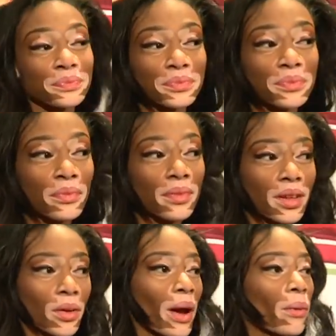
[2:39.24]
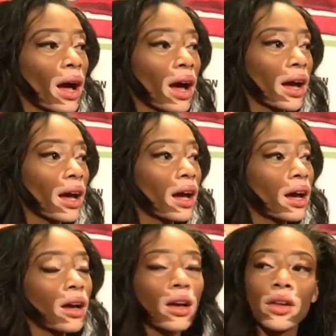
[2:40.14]

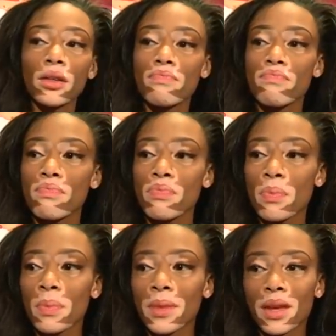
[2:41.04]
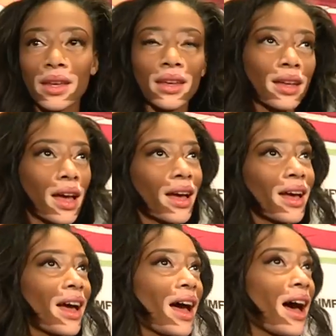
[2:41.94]
Why would you not comment about the Spanish boys?